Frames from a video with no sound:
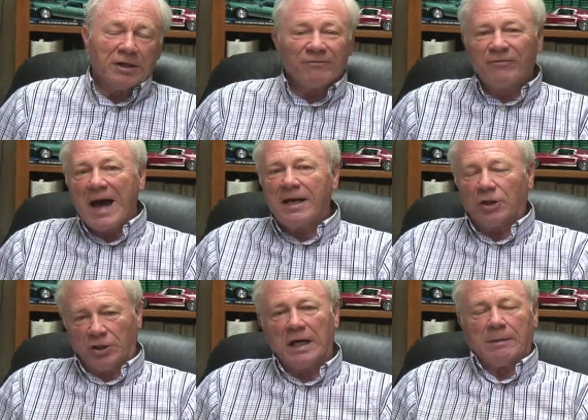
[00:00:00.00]

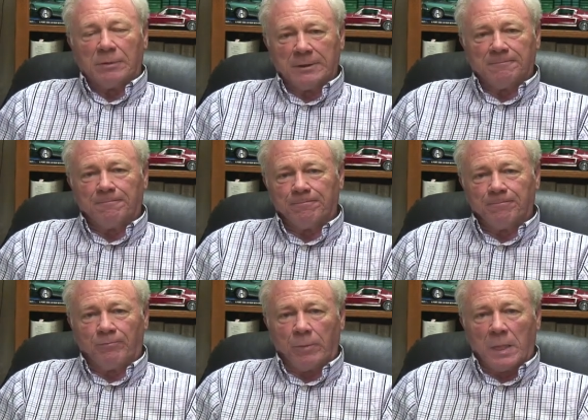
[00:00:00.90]
emphatic statement
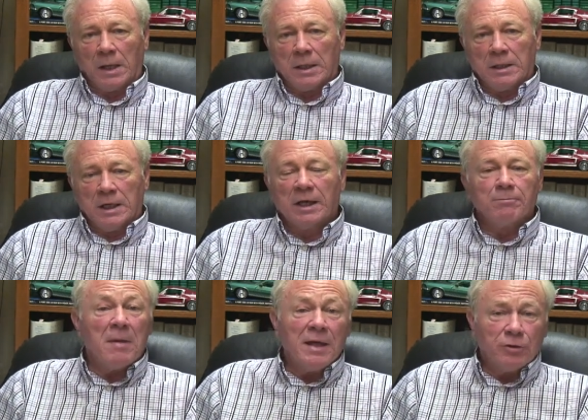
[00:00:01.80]

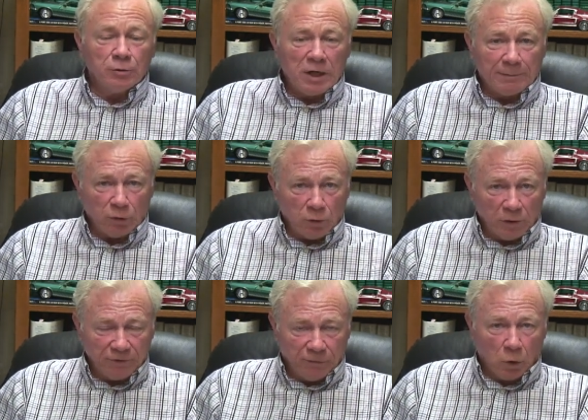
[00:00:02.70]
in Matthew chapter
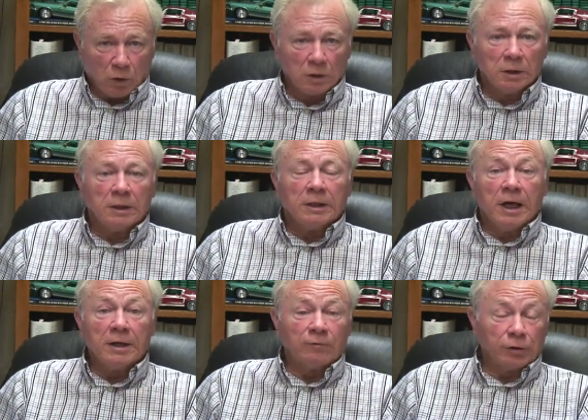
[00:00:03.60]
24
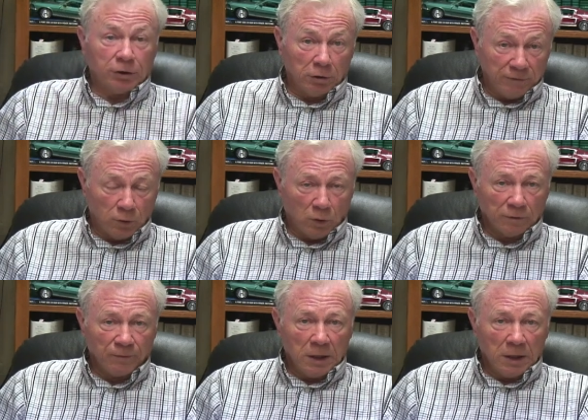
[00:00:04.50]
and verse 34.